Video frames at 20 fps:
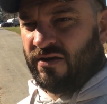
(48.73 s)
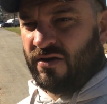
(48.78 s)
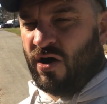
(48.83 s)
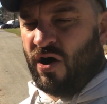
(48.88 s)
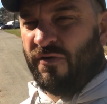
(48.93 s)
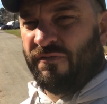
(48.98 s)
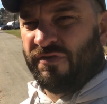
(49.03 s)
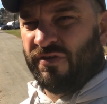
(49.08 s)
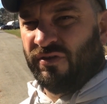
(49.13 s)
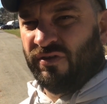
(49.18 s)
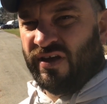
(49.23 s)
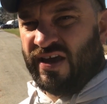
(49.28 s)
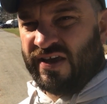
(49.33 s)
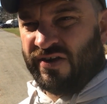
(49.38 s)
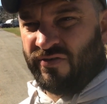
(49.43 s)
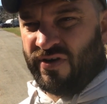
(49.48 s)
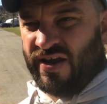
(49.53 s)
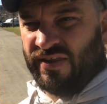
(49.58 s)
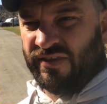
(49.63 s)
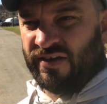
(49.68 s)
off the
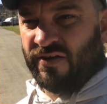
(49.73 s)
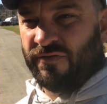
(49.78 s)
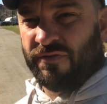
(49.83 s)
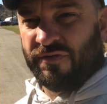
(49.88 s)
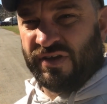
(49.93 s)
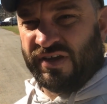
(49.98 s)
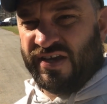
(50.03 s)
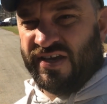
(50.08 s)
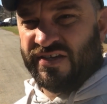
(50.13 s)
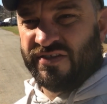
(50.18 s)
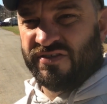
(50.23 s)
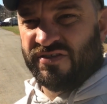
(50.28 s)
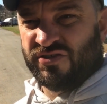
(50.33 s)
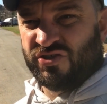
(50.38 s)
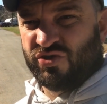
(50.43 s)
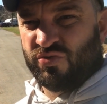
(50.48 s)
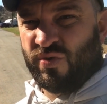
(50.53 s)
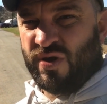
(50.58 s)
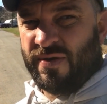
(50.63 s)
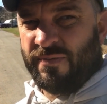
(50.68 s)
lake right there for the kids to
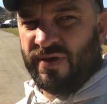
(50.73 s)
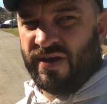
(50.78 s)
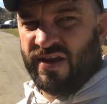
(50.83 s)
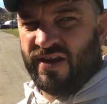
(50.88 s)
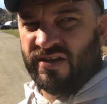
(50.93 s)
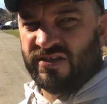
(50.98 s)
swim in.